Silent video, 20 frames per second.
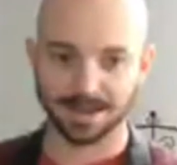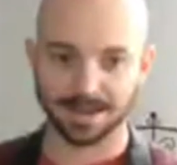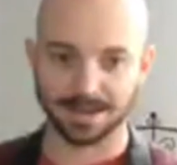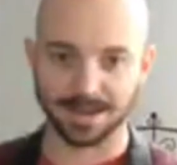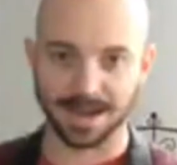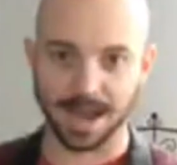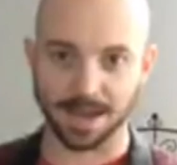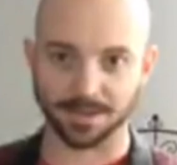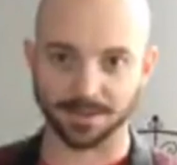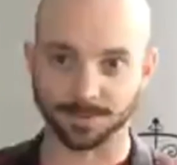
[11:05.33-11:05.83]

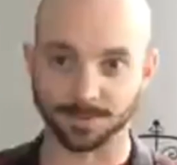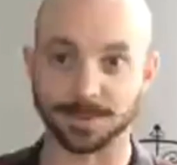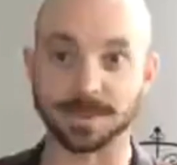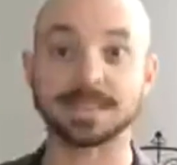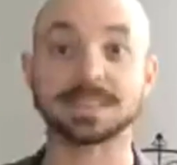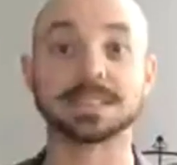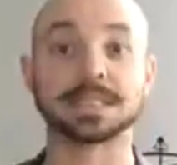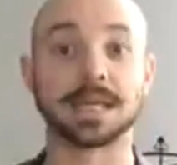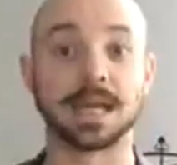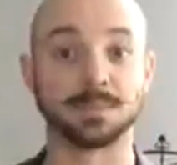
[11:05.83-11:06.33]
Now, the
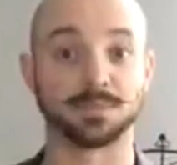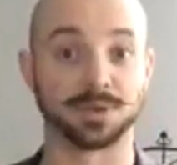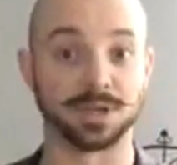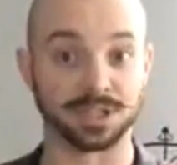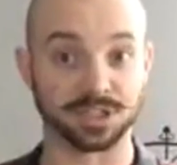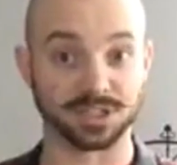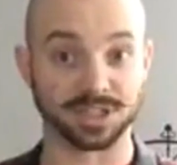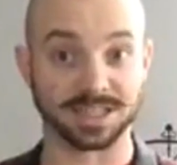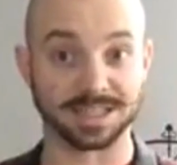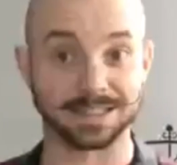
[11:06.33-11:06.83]
reason I
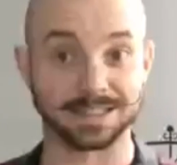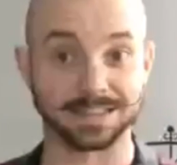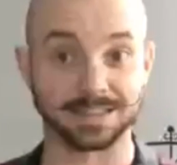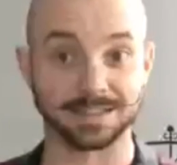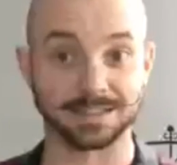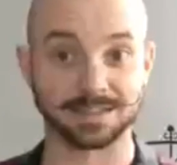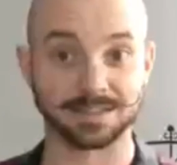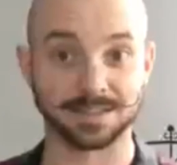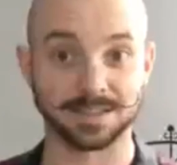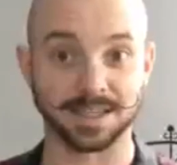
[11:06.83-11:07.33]
preach
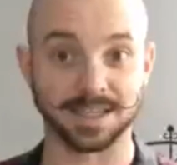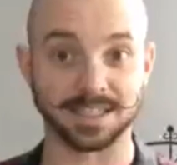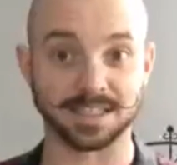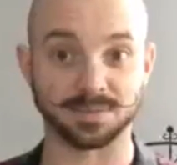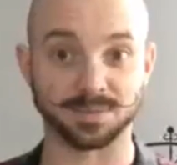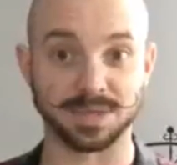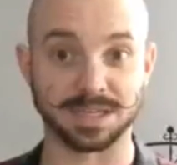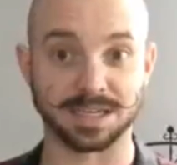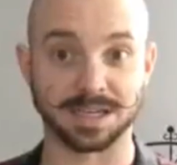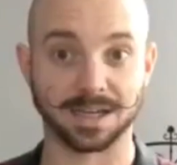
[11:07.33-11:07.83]
this is
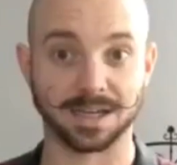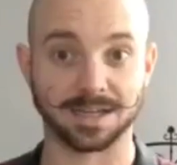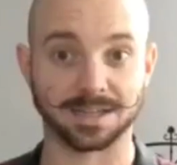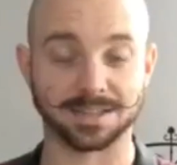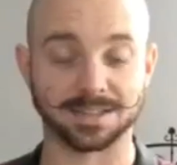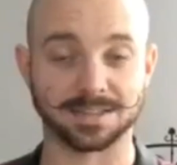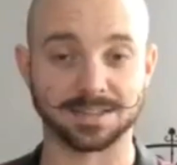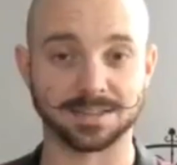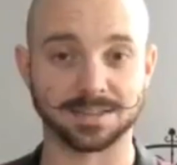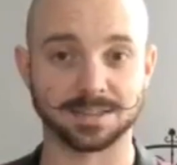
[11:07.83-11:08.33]

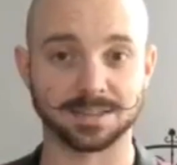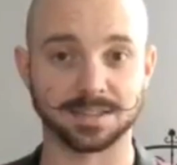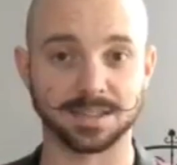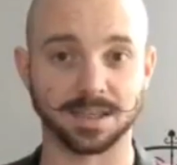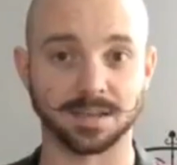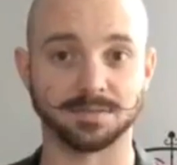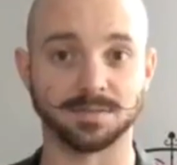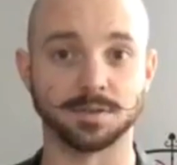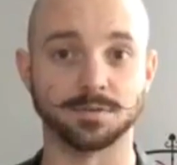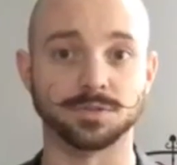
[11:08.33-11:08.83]
because
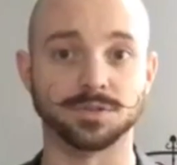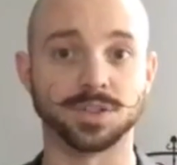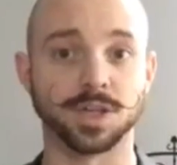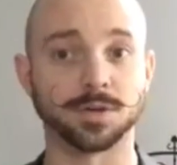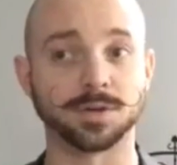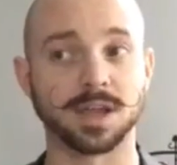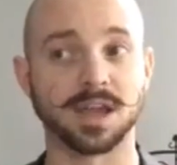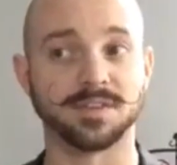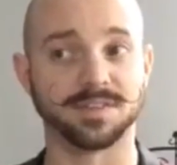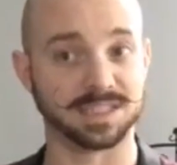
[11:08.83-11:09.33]
if you
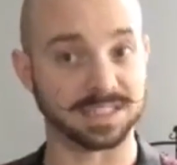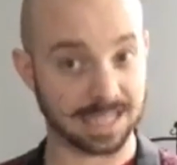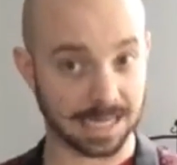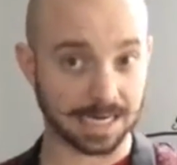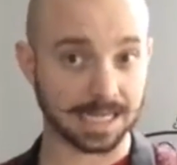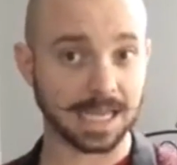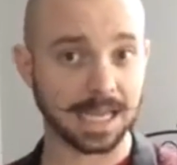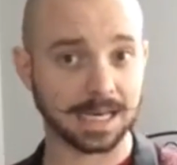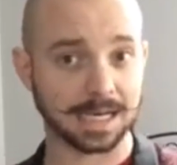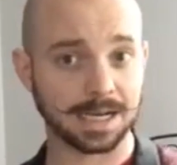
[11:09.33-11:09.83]
don't have a
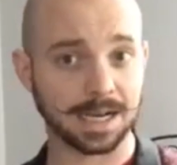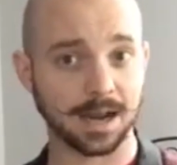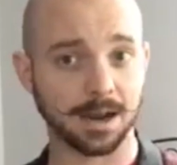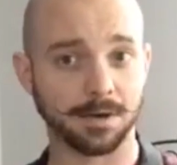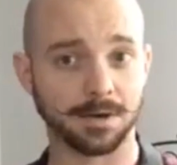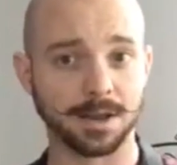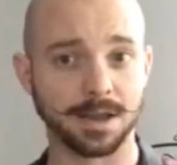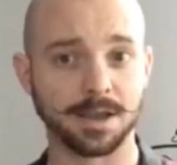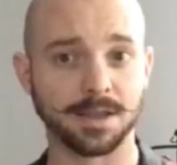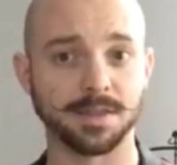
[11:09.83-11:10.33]
dedicated
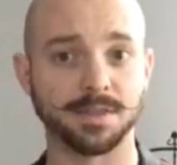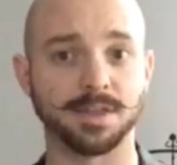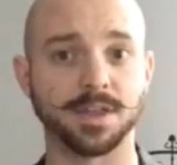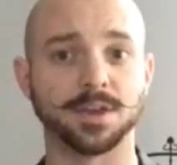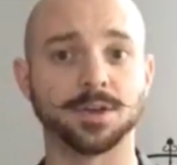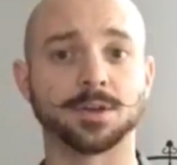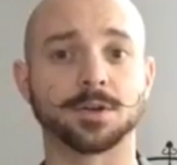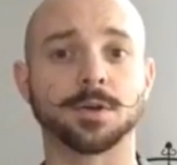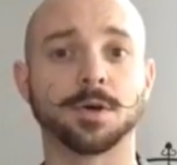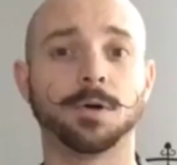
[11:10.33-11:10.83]
area,
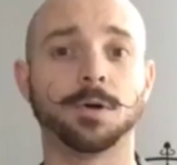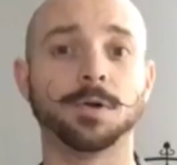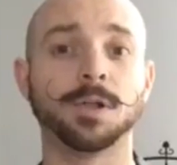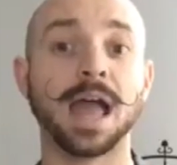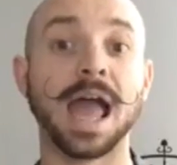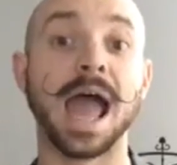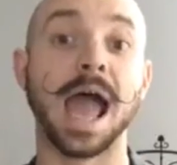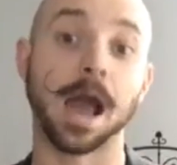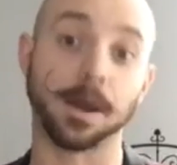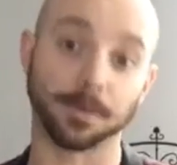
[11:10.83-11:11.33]
then your whole
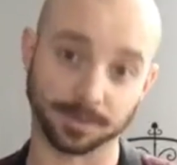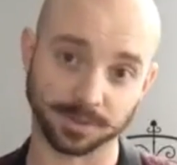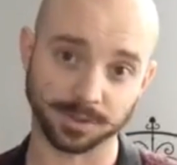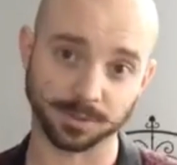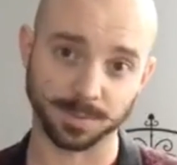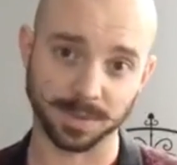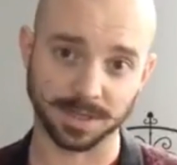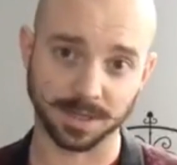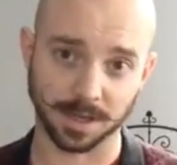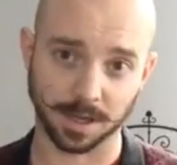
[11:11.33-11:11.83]
house
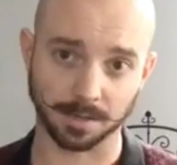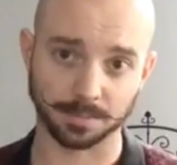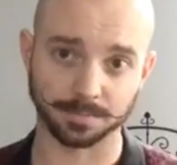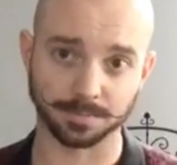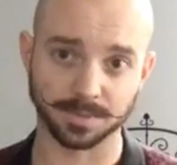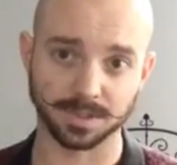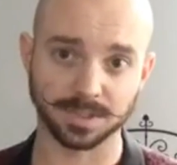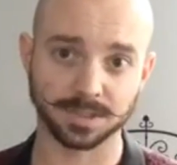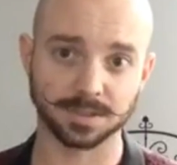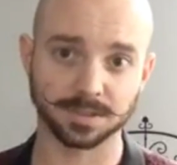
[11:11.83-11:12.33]

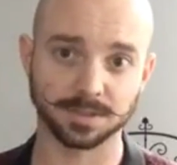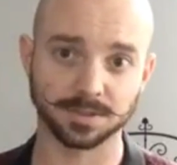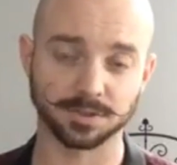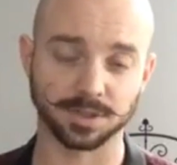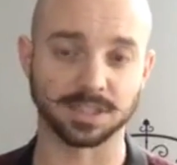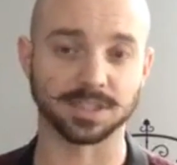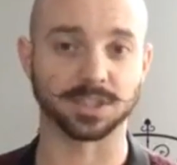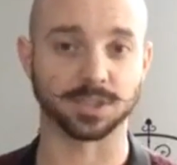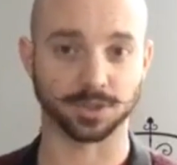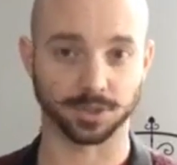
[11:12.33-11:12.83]
becomes
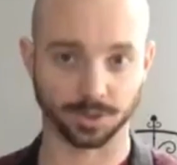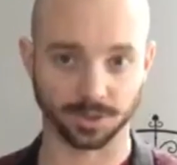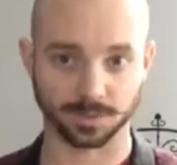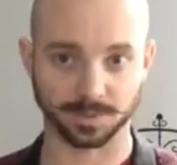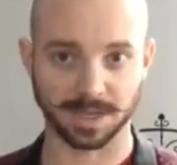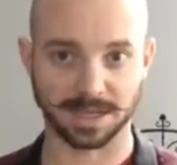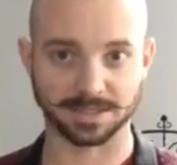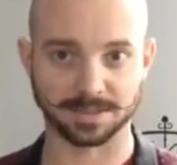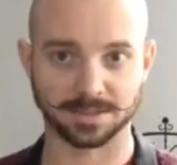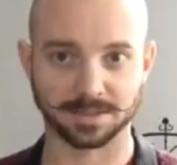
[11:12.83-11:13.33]
transitional
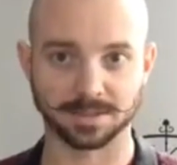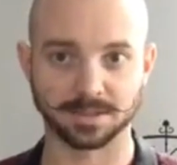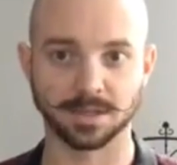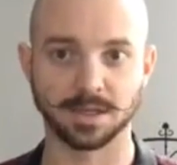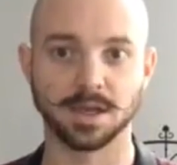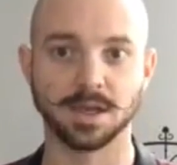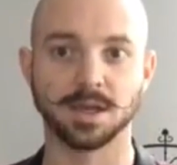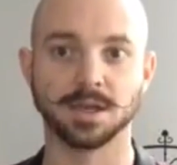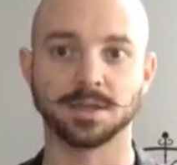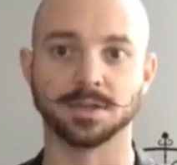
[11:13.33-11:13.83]
space.
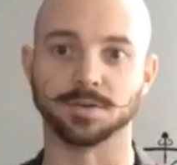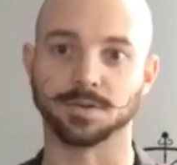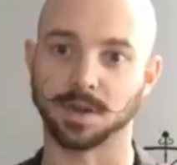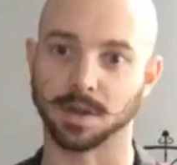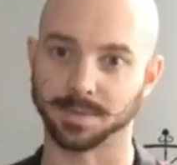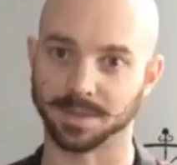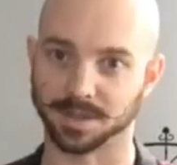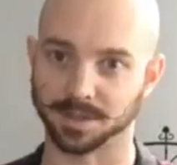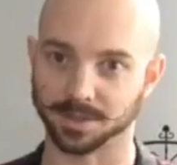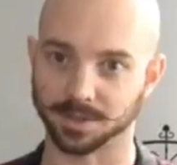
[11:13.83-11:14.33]
You
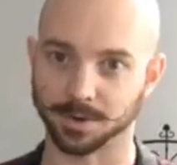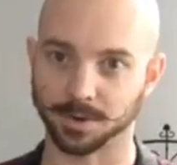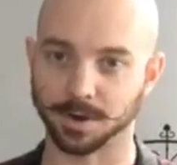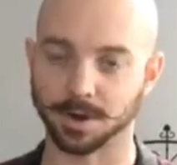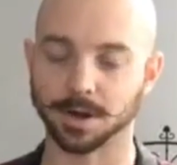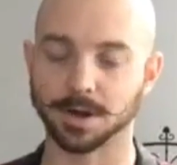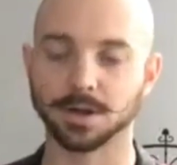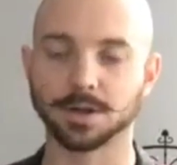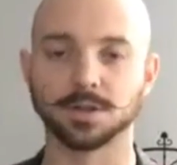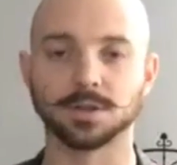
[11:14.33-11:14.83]
come in the
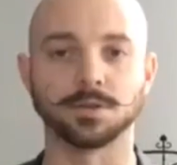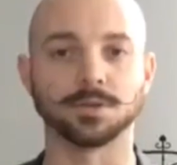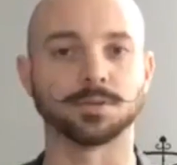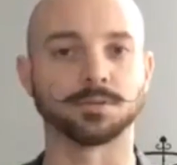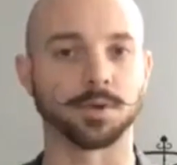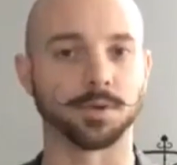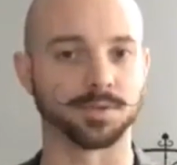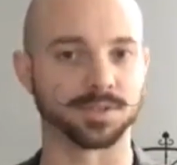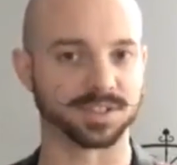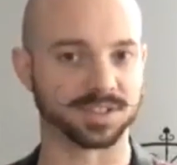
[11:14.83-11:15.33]
door, you
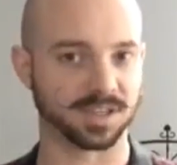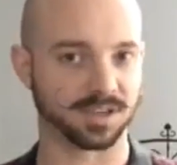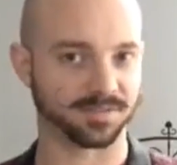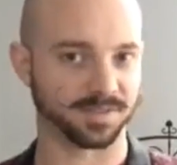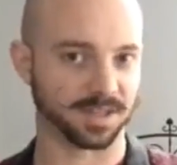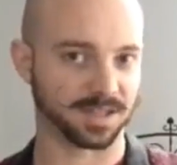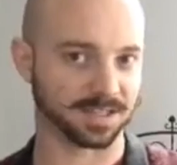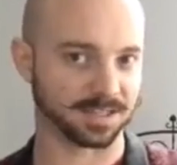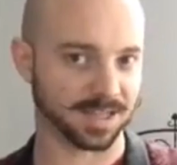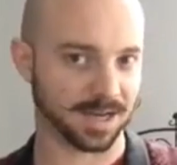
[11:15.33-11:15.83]
throw the stuff
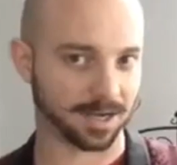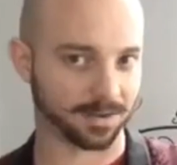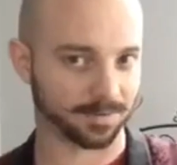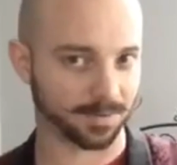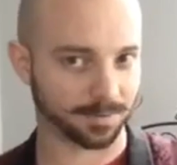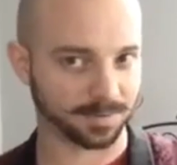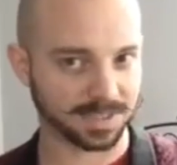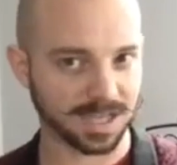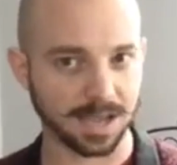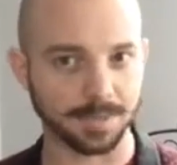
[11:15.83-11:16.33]
on the dining
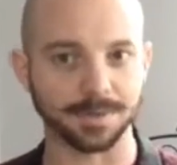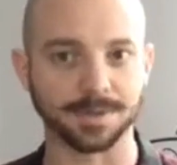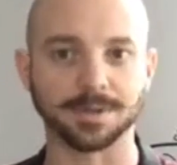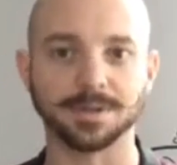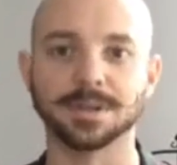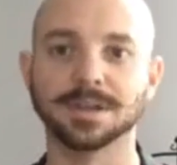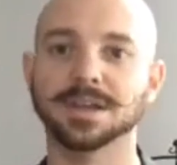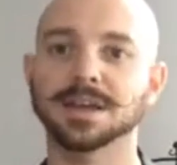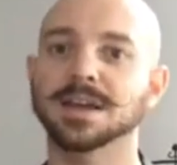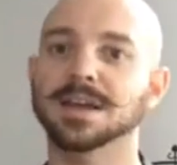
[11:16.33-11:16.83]
room
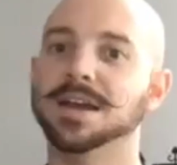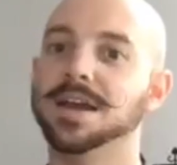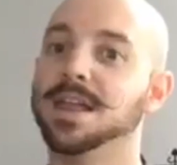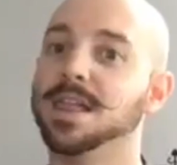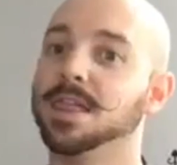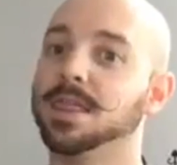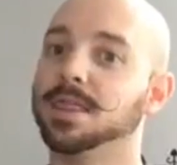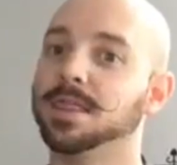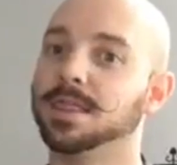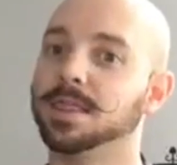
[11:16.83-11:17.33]
table,
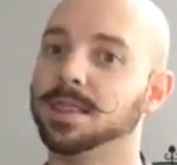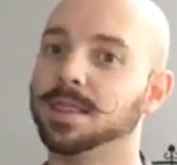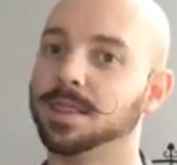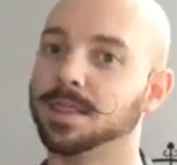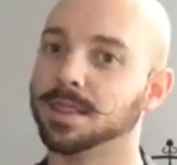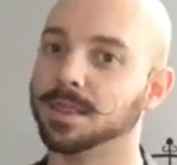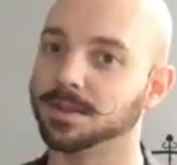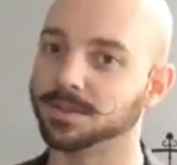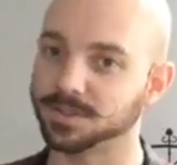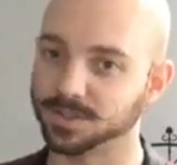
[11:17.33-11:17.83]

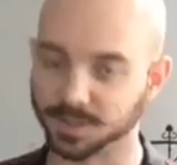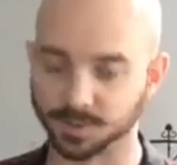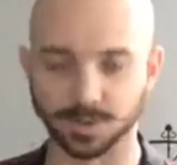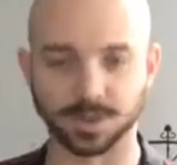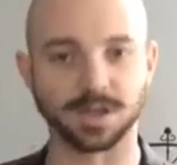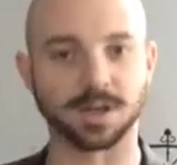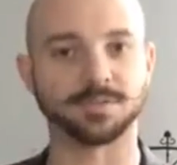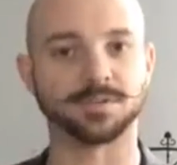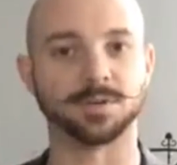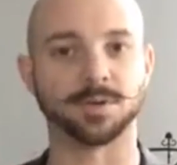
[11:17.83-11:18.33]
soon
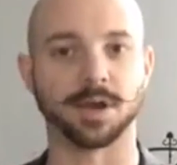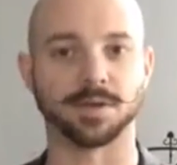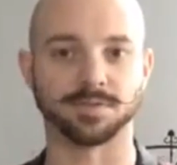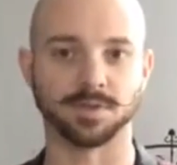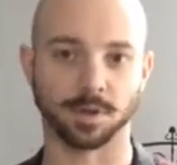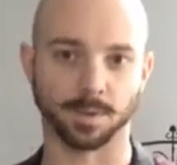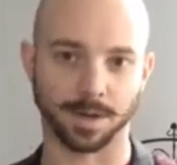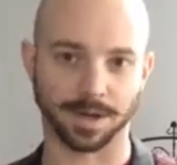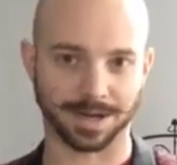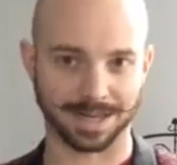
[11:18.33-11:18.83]
enough you have
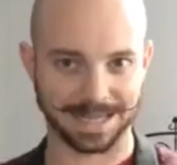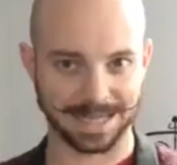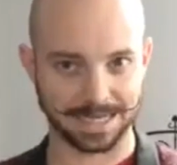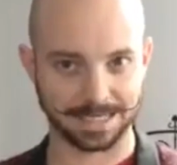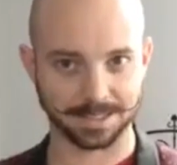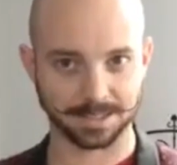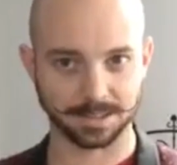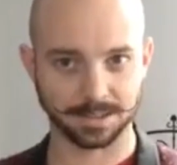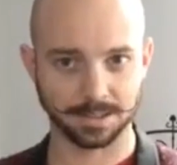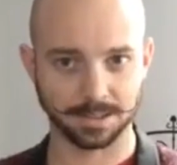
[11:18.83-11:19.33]
nowhere to
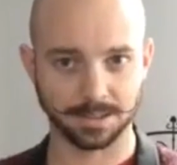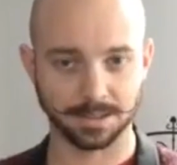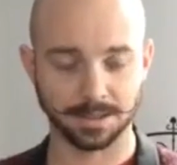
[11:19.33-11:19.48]
eat.